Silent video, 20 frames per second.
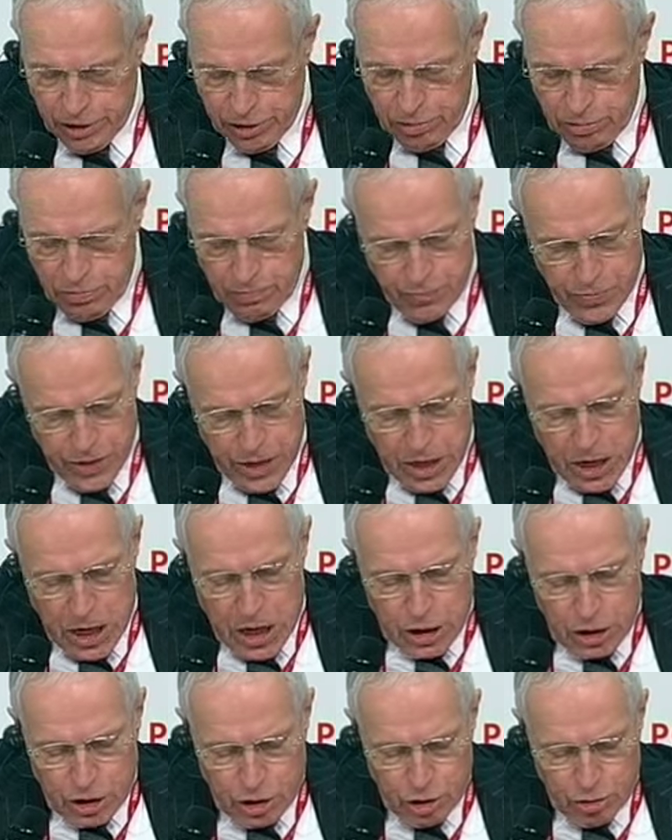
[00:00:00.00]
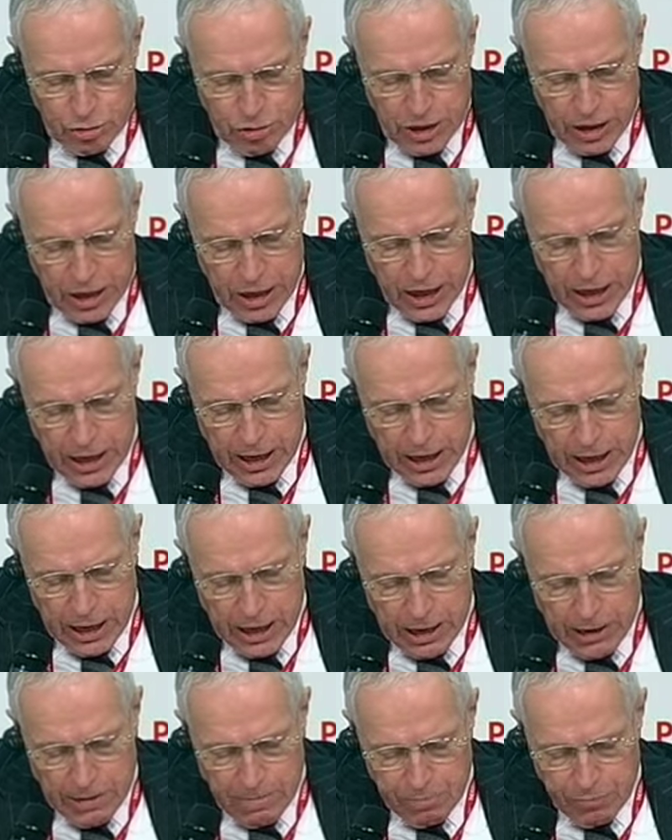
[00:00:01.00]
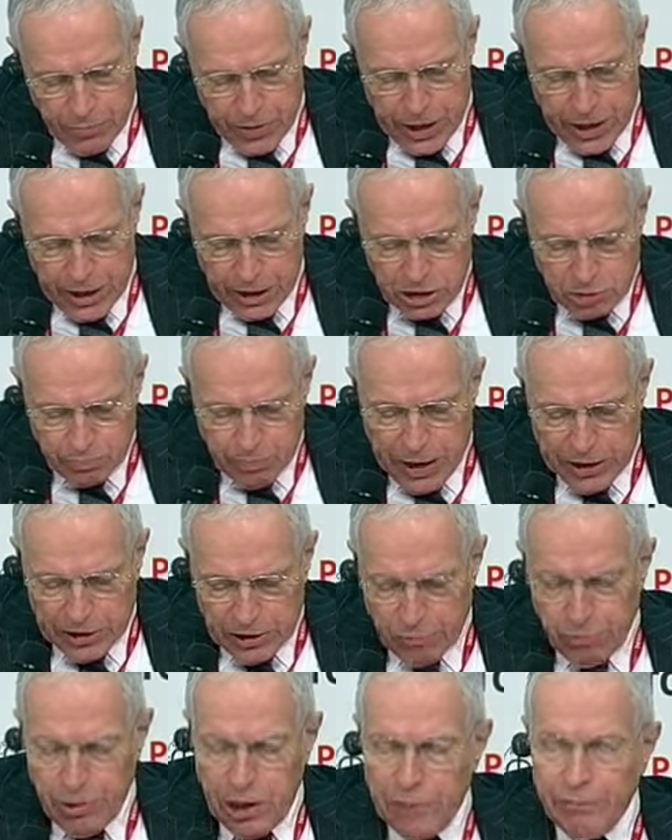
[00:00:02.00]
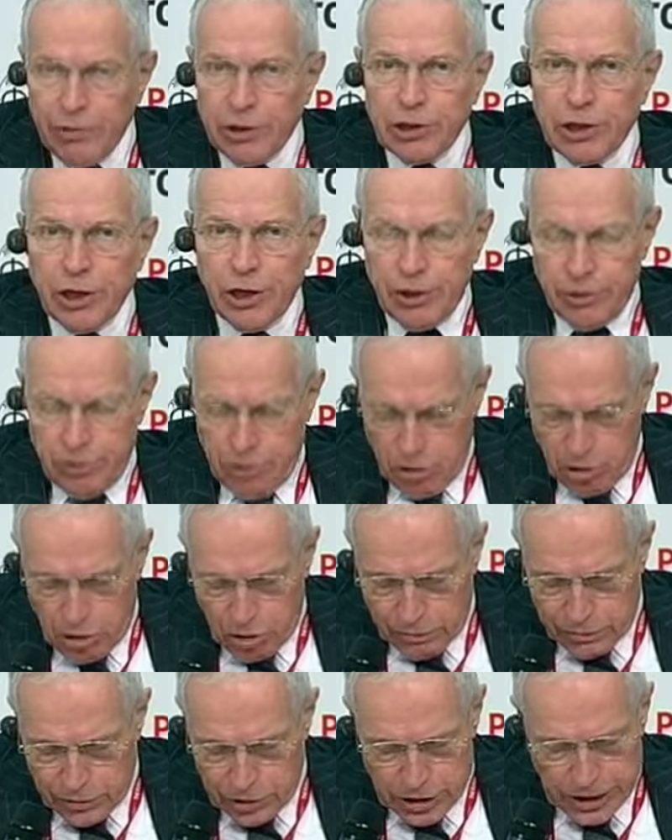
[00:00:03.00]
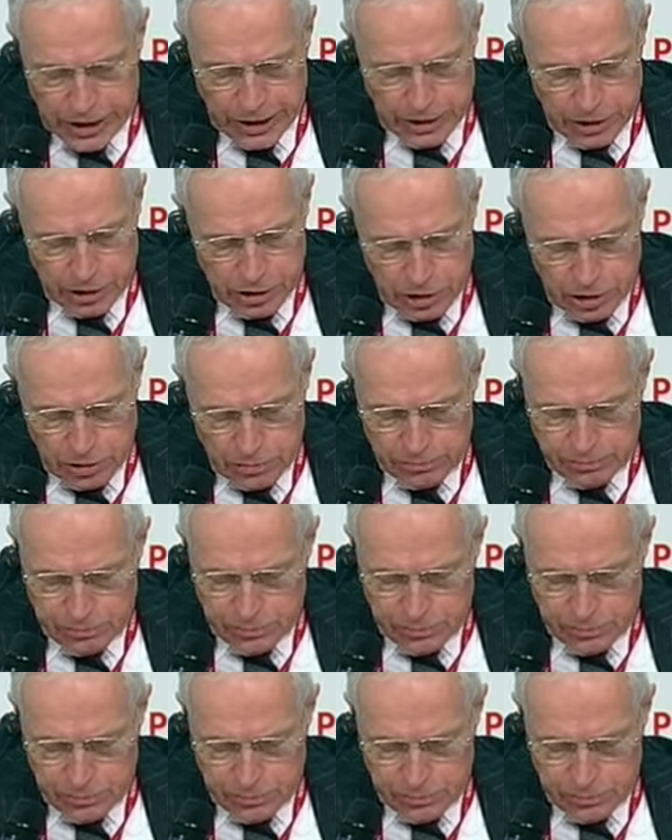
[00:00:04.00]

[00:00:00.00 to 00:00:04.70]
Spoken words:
too, to the expected rate of return overseas,